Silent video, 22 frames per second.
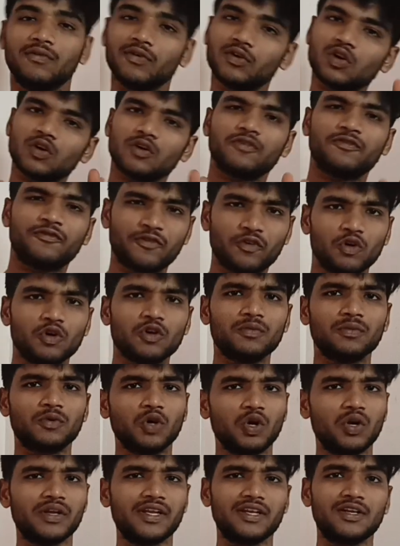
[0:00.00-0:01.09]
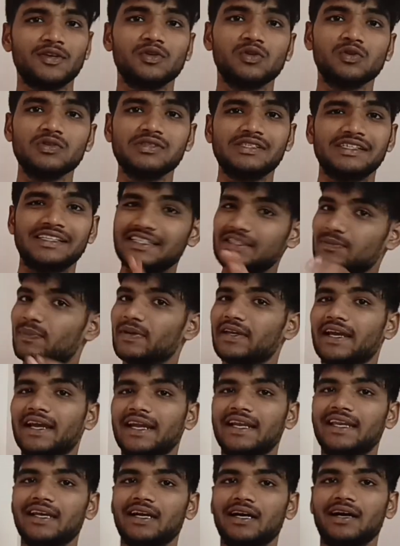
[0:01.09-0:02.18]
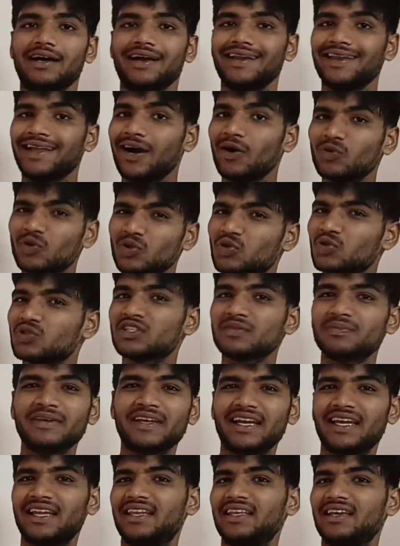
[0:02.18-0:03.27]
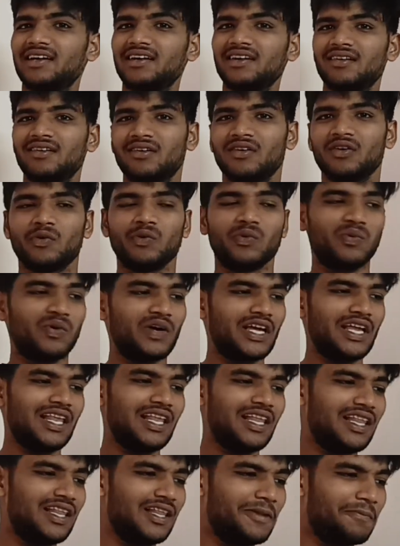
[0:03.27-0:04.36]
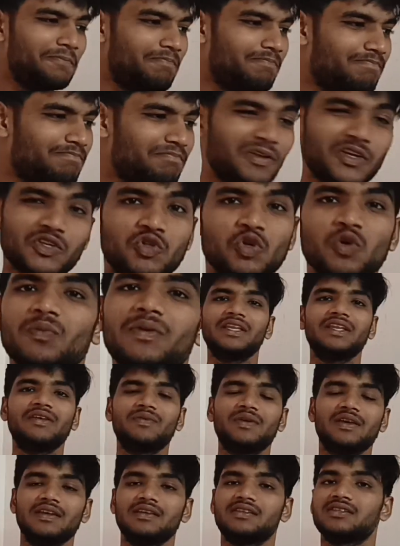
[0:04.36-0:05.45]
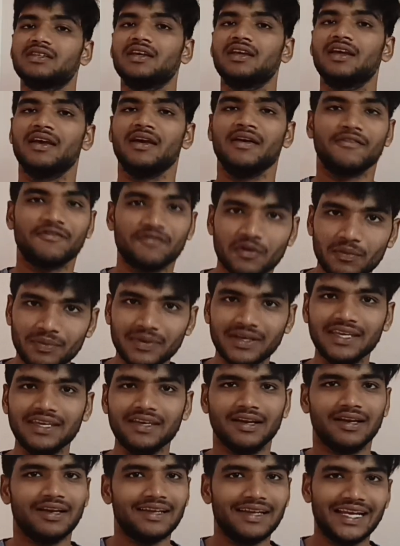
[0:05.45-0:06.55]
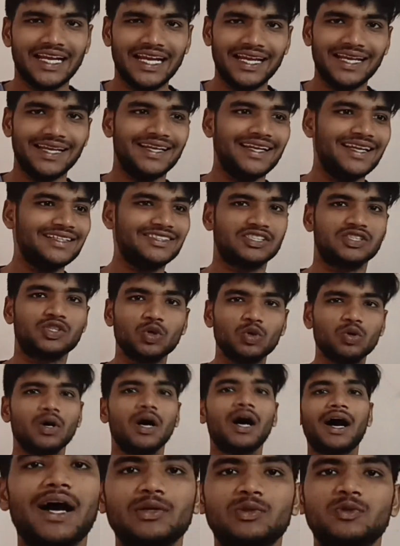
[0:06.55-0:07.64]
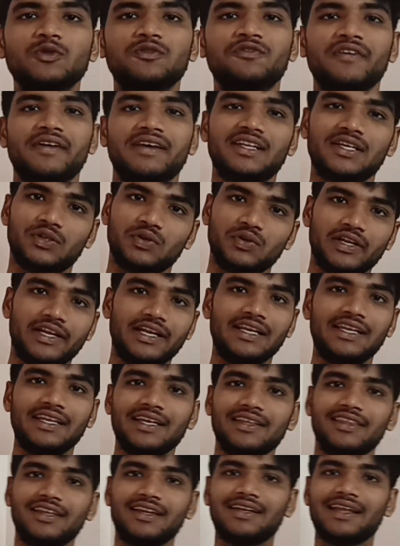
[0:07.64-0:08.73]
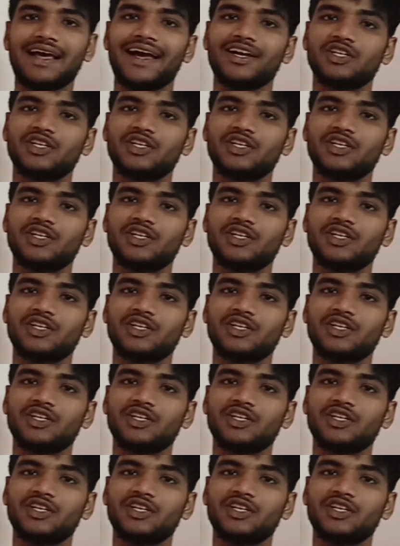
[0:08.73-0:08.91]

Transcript: One of 4 golden rules is big idea. And how to choose a big idea? Well, there's so many ways. For me, it's so hard to find a good idea that